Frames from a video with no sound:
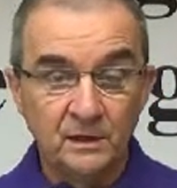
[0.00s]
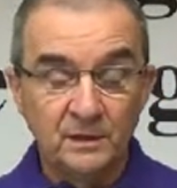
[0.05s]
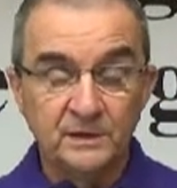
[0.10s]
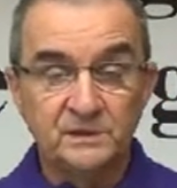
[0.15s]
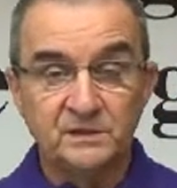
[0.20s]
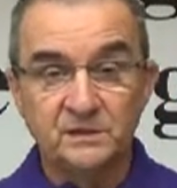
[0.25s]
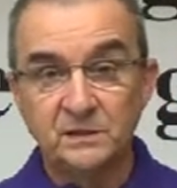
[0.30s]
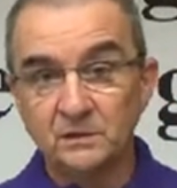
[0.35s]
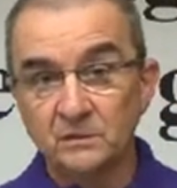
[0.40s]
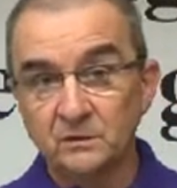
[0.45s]

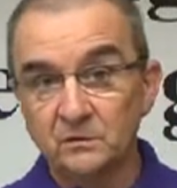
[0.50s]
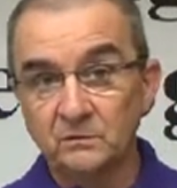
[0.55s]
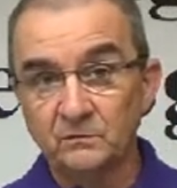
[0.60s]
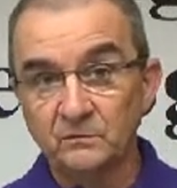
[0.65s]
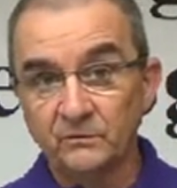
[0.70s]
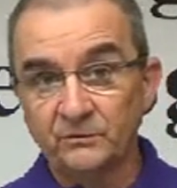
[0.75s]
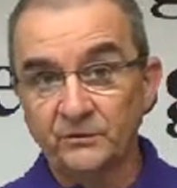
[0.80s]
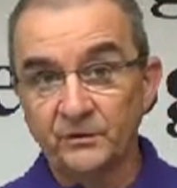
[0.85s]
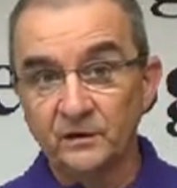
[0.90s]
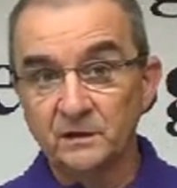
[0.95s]
is
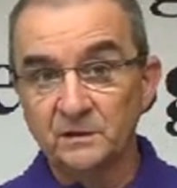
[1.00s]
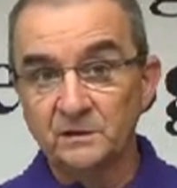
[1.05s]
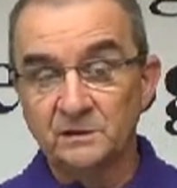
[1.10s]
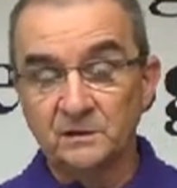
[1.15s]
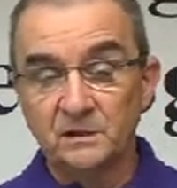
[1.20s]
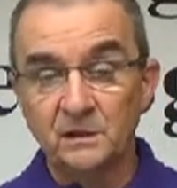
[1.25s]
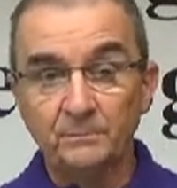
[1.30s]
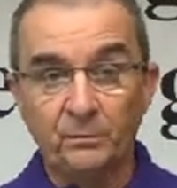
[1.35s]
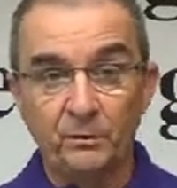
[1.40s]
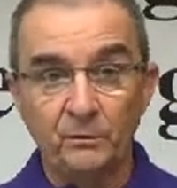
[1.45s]
still fairly
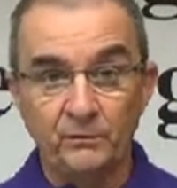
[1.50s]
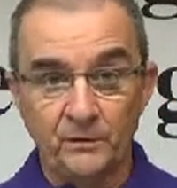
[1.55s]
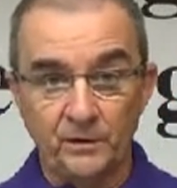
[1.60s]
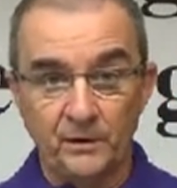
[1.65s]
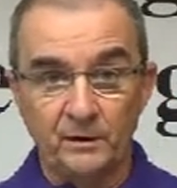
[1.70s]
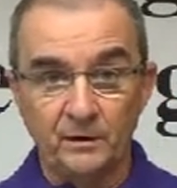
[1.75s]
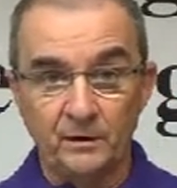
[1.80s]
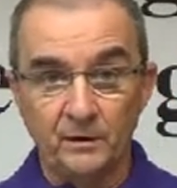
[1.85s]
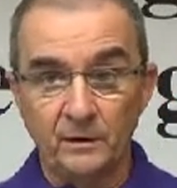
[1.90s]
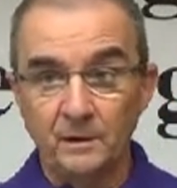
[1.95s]
simple
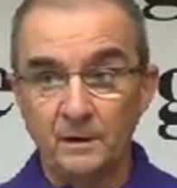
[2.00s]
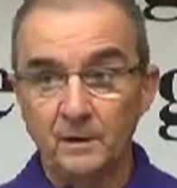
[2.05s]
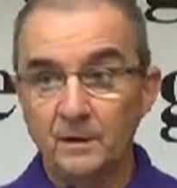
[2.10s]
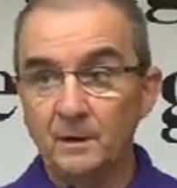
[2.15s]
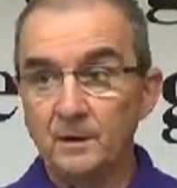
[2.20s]
there